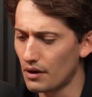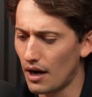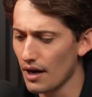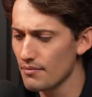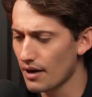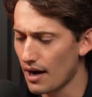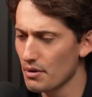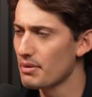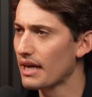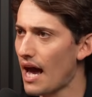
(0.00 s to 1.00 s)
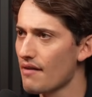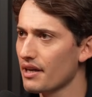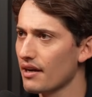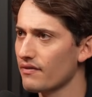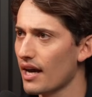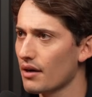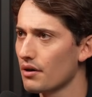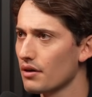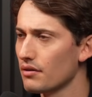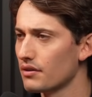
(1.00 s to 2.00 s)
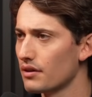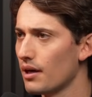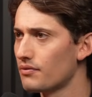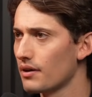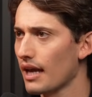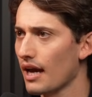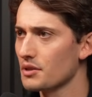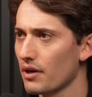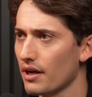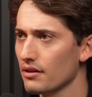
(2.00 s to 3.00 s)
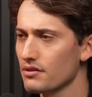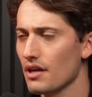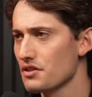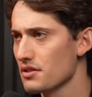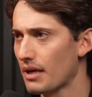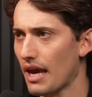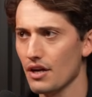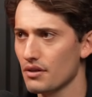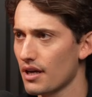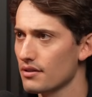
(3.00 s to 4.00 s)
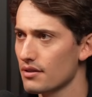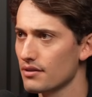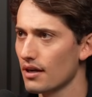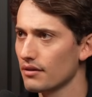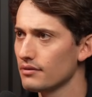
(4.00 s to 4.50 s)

I'm a big advocate of equity over upfront cash brand deals. Now, there's some cash you can't turn down,